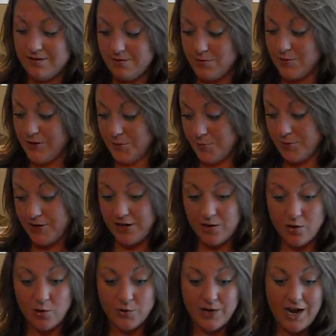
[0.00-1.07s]
a really pretty
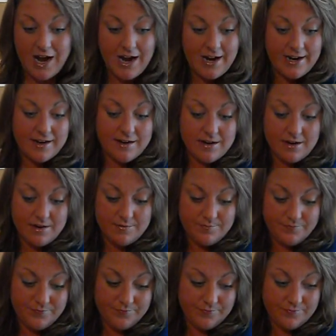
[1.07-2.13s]
gold eye.
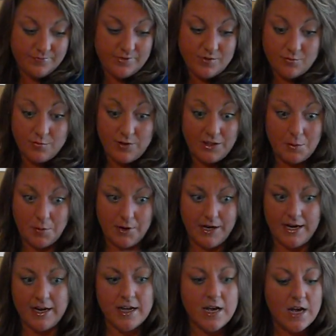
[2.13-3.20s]
Um, it's really
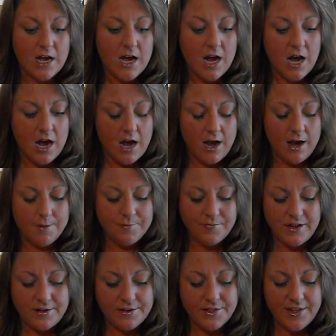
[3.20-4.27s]
pretty. Um,
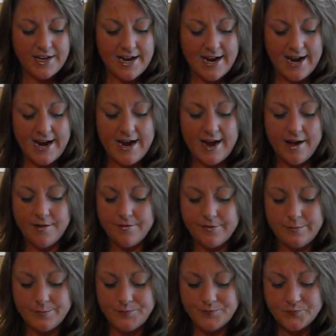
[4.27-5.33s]
another thing I have
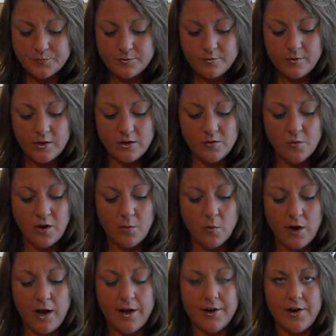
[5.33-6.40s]
Wet n
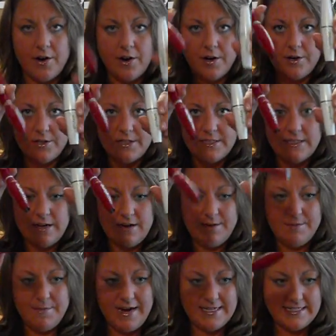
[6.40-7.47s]
Wild are
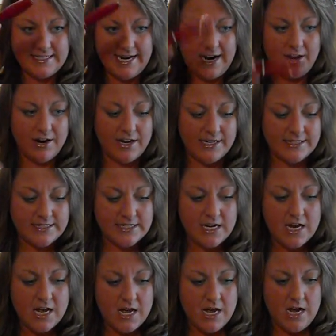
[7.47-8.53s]
some mascaras.
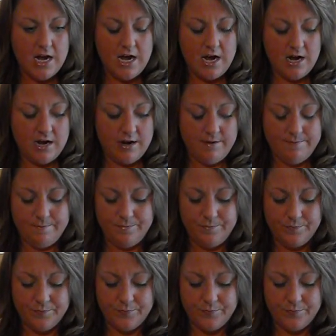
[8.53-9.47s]
Um,